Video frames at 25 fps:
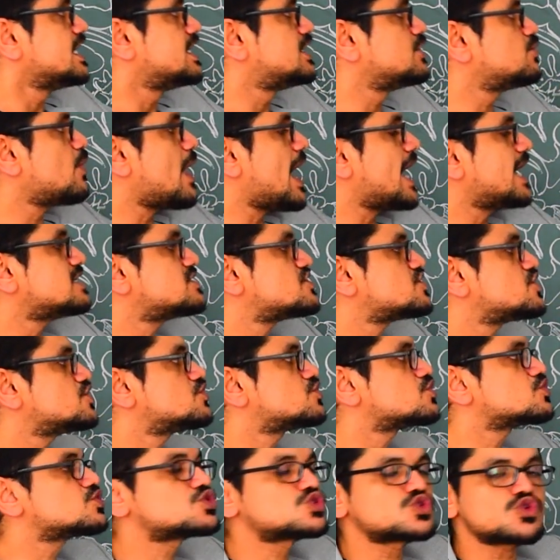divides
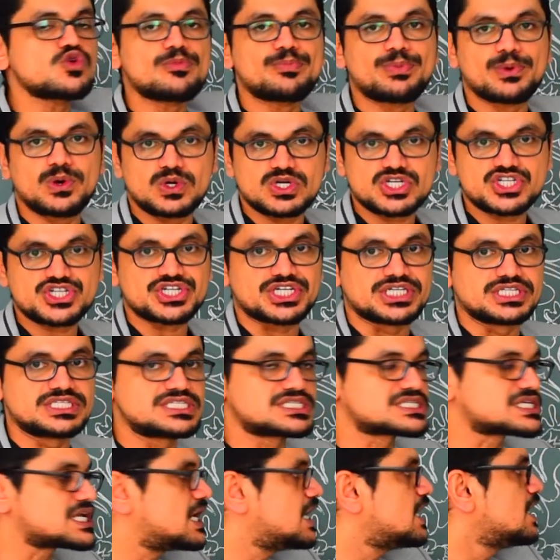into two
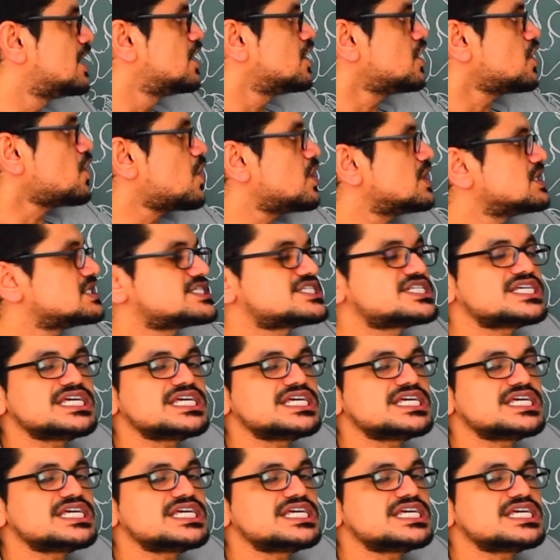portions called